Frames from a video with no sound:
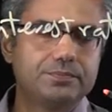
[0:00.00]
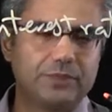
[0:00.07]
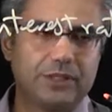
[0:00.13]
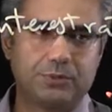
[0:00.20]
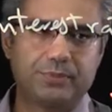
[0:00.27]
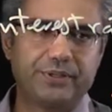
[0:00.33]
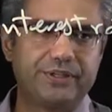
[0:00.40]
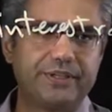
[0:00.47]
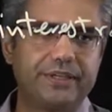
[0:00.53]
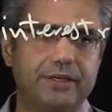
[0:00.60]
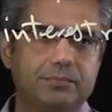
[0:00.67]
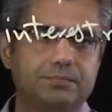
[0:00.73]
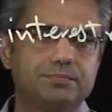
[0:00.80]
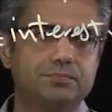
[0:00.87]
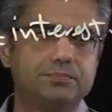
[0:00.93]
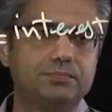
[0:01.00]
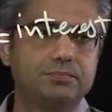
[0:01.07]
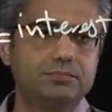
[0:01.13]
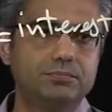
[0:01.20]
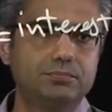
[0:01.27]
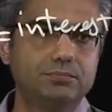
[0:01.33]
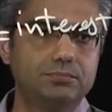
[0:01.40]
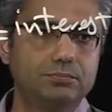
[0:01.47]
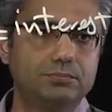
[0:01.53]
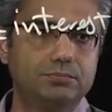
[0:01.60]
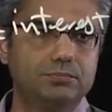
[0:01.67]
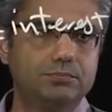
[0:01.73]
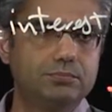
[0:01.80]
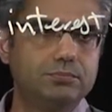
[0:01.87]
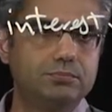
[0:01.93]
not per year.
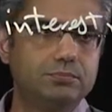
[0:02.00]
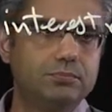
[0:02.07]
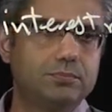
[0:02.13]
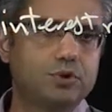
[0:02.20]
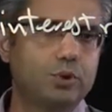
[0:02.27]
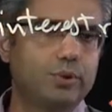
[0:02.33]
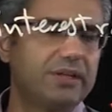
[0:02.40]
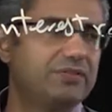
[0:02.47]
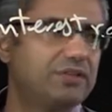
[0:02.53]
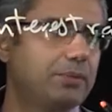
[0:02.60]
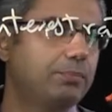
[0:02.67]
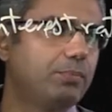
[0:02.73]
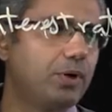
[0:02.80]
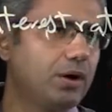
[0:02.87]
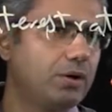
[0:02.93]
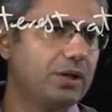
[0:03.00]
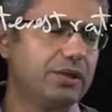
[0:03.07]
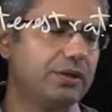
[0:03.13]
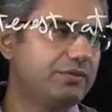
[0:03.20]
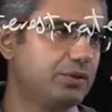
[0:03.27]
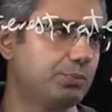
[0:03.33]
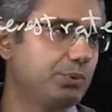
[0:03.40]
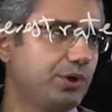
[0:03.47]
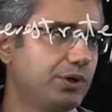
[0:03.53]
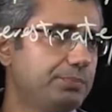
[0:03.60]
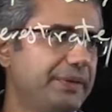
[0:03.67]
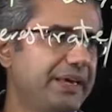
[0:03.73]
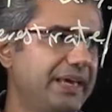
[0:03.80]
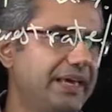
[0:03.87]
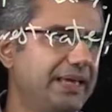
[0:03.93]
So if the bond
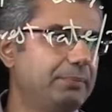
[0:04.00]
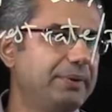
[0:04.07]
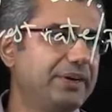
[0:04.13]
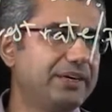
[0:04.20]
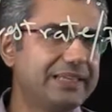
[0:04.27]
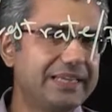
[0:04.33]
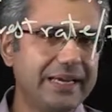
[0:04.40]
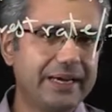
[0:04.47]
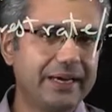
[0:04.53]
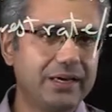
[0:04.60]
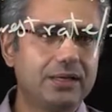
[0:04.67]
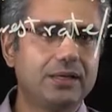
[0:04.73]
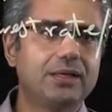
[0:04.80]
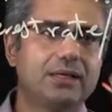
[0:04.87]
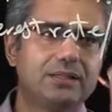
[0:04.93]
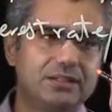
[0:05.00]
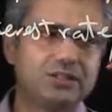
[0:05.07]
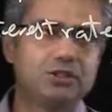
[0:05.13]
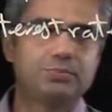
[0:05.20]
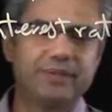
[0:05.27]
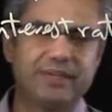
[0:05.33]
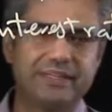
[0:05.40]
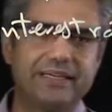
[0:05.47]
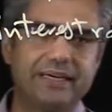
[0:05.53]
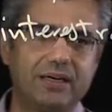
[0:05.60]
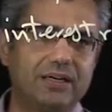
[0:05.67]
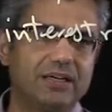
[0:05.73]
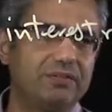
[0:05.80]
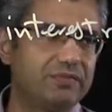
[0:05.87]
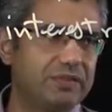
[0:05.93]
pay per year, this is per
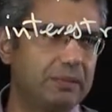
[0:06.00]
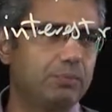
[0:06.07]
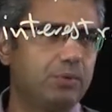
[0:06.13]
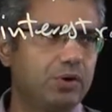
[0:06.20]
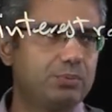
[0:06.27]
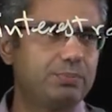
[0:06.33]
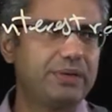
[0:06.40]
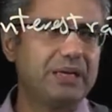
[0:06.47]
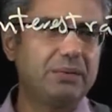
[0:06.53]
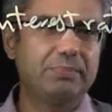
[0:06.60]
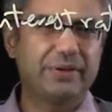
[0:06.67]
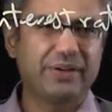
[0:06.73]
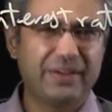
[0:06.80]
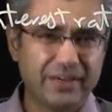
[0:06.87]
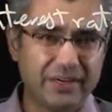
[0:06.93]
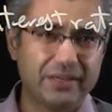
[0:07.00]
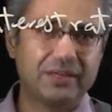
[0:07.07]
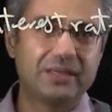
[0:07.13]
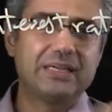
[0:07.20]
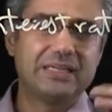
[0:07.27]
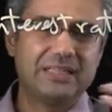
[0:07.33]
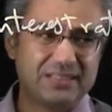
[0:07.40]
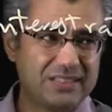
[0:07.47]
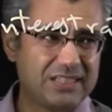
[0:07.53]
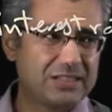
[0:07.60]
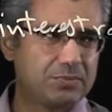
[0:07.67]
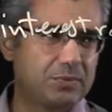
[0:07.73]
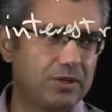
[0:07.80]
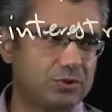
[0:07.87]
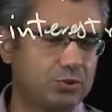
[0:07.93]
year. If the bond pay per
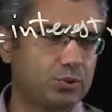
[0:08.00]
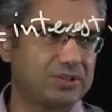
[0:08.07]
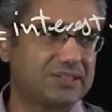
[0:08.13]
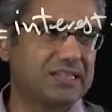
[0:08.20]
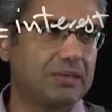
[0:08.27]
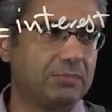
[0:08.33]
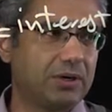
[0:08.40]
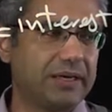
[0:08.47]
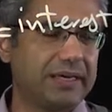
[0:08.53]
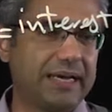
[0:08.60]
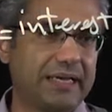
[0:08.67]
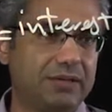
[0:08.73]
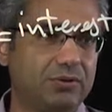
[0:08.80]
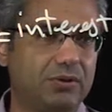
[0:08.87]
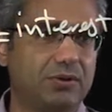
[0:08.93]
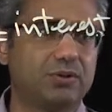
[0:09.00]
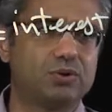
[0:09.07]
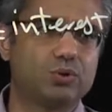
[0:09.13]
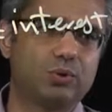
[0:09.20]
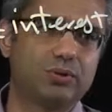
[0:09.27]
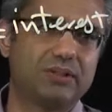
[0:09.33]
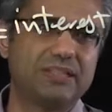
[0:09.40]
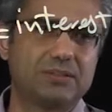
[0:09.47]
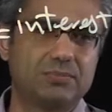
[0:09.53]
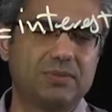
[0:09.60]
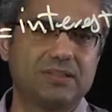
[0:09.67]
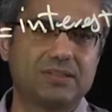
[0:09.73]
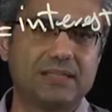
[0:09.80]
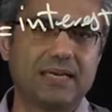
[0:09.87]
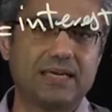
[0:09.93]
6 months or semi-annually, so this
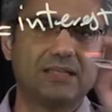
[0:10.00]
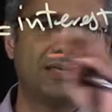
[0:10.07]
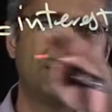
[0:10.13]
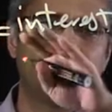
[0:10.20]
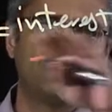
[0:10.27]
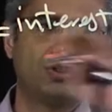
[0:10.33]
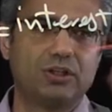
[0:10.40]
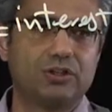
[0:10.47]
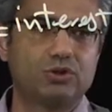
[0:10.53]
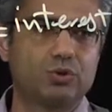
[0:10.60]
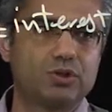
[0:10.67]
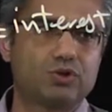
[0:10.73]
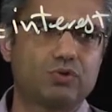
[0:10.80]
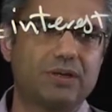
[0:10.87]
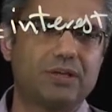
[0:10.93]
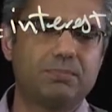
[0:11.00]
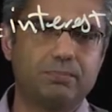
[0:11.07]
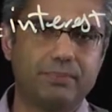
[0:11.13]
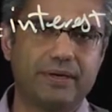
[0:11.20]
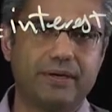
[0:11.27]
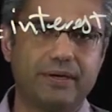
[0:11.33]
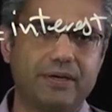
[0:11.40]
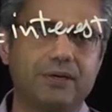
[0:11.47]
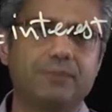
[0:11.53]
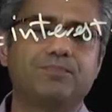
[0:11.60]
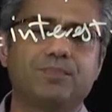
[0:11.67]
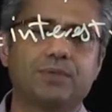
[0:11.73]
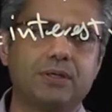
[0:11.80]
means that the interest rate per